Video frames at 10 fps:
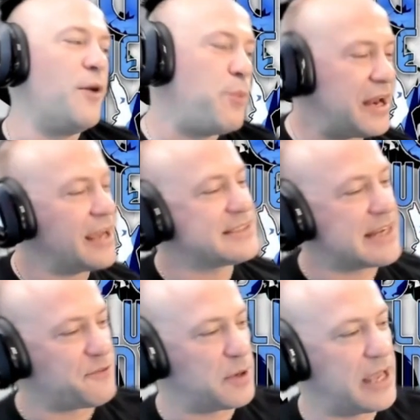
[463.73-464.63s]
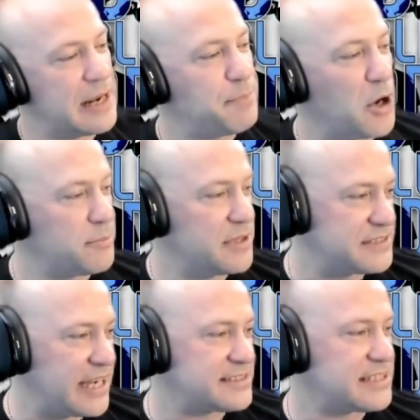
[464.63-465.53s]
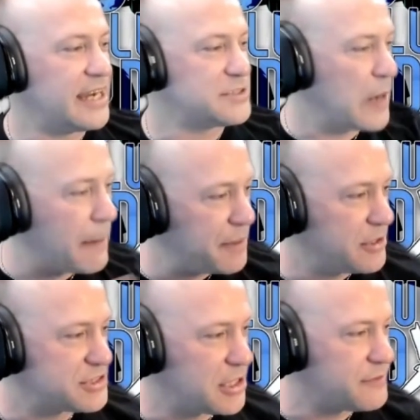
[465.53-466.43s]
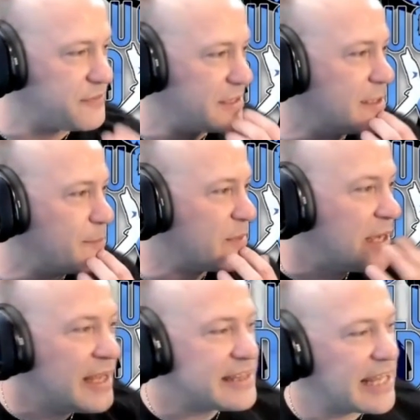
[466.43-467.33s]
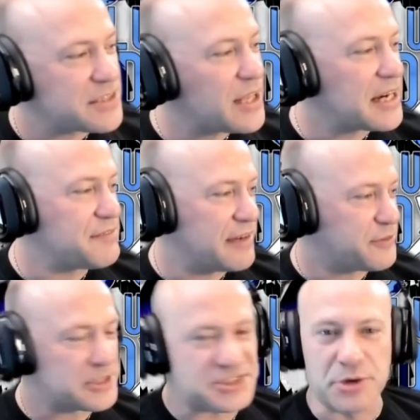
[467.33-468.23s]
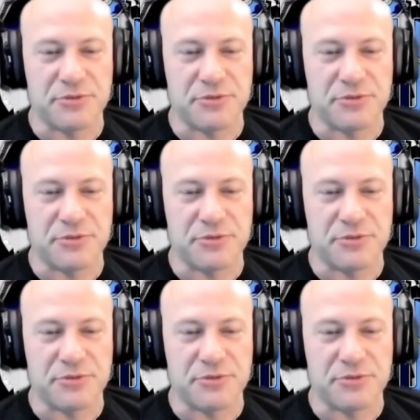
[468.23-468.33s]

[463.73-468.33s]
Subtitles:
But except for getting palm leaves that size, wrapping yourself in them, that's a lot of effort.